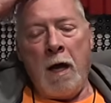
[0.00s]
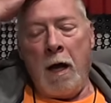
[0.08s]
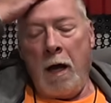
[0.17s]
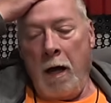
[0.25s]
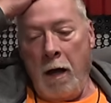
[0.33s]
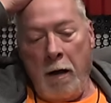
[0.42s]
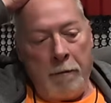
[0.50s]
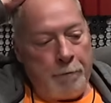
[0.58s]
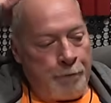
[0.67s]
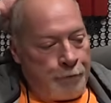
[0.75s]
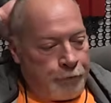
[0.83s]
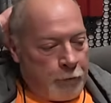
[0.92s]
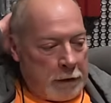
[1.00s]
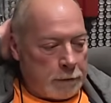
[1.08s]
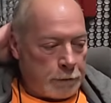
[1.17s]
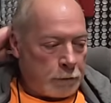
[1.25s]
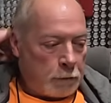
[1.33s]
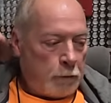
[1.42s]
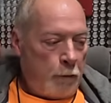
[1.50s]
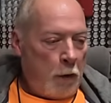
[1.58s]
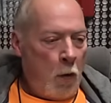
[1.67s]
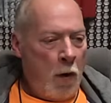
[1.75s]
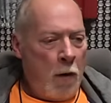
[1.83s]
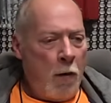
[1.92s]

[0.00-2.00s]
What I